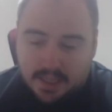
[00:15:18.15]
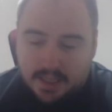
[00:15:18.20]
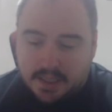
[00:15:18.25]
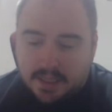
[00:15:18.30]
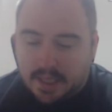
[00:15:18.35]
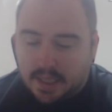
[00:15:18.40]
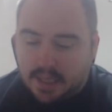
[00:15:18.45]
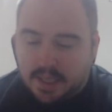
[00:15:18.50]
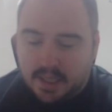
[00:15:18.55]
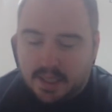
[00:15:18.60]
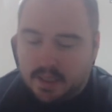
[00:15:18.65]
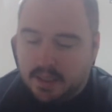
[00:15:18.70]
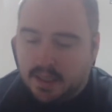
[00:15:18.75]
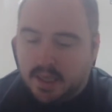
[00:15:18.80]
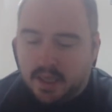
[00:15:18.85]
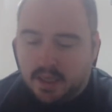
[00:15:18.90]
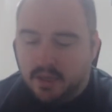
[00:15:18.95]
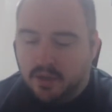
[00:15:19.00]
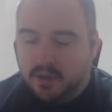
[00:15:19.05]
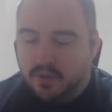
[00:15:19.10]
then
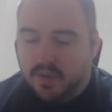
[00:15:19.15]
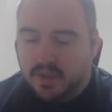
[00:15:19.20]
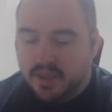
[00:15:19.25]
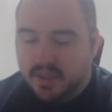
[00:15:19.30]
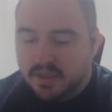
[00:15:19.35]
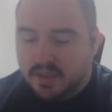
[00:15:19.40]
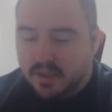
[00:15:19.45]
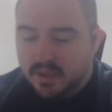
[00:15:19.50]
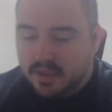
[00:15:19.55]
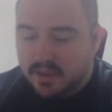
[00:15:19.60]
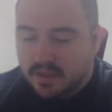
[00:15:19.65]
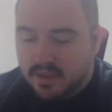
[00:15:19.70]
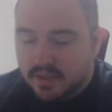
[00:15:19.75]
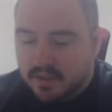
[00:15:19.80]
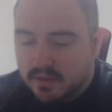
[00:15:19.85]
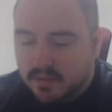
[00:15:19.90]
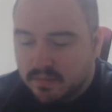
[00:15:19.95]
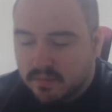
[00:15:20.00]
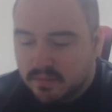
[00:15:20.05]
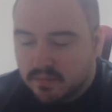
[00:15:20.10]
I don't know what this
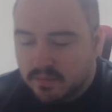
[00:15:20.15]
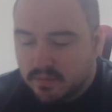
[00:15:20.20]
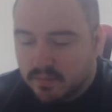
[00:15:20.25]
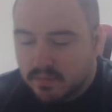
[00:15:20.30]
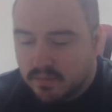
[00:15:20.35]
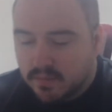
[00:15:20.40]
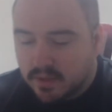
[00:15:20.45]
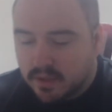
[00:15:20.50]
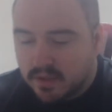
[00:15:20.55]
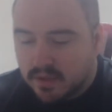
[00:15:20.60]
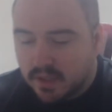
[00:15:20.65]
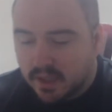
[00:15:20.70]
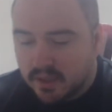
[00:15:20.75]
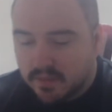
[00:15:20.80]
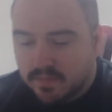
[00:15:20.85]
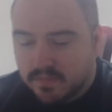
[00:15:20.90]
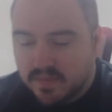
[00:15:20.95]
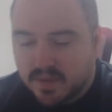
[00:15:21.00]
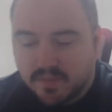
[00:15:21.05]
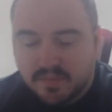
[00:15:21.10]
is, like
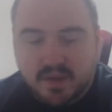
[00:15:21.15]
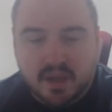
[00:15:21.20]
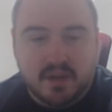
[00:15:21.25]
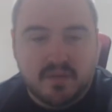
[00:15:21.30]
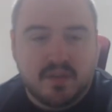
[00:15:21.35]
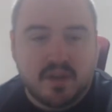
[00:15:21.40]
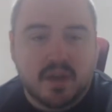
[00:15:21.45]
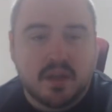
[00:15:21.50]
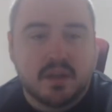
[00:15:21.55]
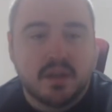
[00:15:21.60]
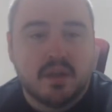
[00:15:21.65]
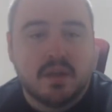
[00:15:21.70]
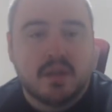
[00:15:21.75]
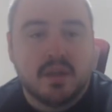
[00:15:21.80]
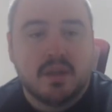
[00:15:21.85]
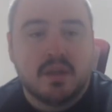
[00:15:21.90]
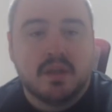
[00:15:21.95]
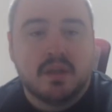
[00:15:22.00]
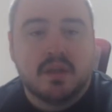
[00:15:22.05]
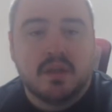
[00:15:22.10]
some kind of a
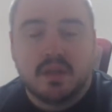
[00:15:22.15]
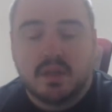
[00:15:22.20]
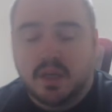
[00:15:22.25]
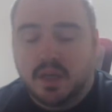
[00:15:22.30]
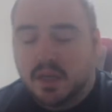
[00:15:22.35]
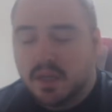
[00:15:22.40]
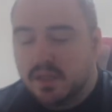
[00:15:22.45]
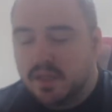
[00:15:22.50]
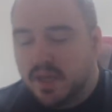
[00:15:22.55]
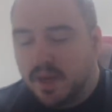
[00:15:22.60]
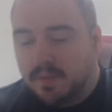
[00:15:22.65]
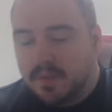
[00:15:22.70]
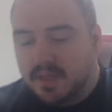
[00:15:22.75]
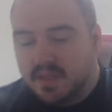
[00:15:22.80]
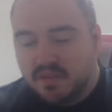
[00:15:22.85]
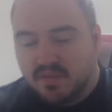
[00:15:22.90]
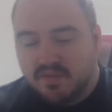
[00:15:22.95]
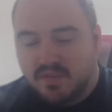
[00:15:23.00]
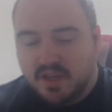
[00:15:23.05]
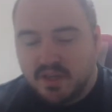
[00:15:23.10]

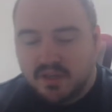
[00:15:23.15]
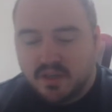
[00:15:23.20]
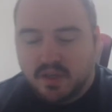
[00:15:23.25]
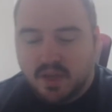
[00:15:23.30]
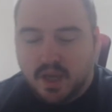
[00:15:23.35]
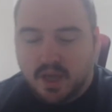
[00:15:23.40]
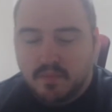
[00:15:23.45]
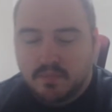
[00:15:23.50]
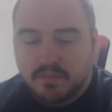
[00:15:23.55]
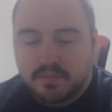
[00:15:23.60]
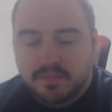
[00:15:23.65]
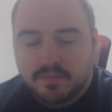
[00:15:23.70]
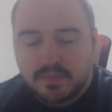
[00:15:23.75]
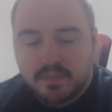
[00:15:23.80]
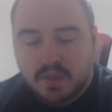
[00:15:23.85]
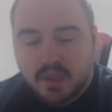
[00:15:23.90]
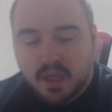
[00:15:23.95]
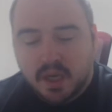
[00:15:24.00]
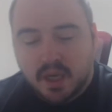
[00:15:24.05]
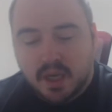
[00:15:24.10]
Japanese adventure game.
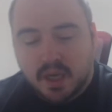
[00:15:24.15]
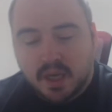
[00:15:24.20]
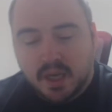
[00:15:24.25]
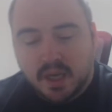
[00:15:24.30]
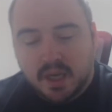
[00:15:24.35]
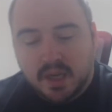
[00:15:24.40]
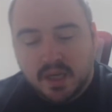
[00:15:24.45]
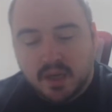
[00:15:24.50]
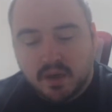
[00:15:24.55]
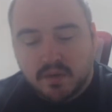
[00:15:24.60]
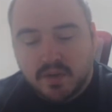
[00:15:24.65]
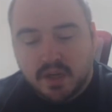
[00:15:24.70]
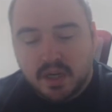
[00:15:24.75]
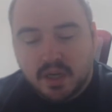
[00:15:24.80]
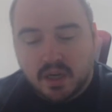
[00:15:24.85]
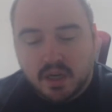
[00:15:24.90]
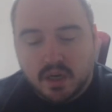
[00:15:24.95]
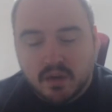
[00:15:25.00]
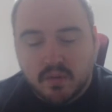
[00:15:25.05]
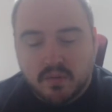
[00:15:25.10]
Over
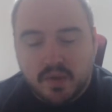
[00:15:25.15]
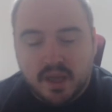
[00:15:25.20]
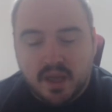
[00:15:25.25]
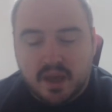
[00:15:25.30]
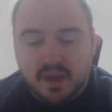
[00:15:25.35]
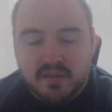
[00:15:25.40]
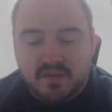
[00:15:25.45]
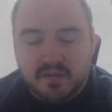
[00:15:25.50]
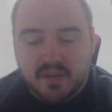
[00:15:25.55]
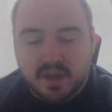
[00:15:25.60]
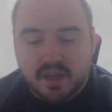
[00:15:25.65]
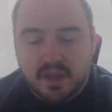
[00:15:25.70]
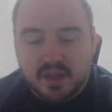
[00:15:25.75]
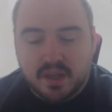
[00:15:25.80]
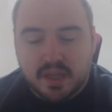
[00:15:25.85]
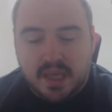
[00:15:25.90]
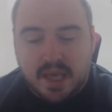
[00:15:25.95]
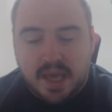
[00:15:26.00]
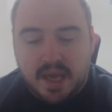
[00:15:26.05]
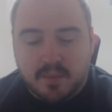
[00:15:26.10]
here we have the
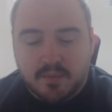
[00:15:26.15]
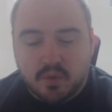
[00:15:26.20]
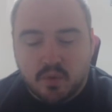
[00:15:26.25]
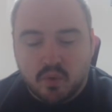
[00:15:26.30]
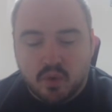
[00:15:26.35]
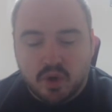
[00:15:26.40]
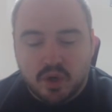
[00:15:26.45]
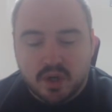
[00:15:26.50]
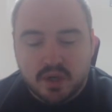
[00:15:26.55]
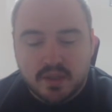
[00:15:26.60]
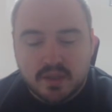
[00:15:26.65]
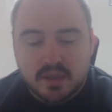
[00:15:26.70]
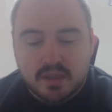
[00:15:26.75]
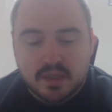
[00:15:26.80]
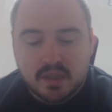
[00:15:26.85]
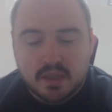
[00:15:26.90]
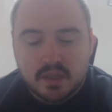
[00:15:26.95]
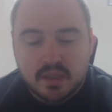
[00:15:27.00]
Game Awards.